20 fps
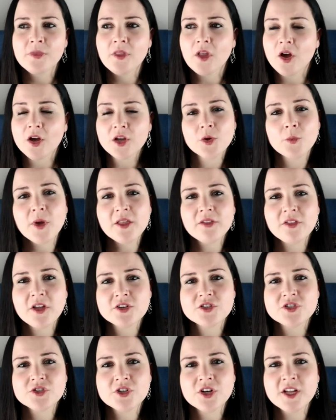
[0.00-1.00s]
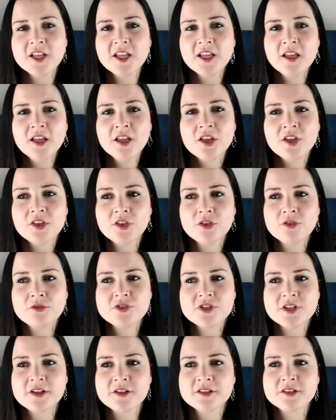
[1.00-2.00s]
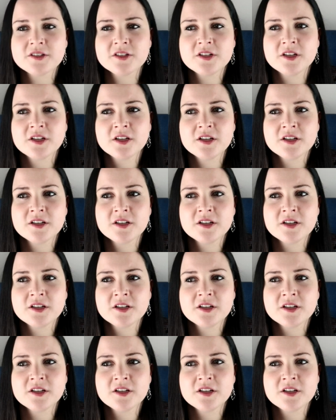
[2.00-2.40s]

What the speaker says: on a weight loss journey, you just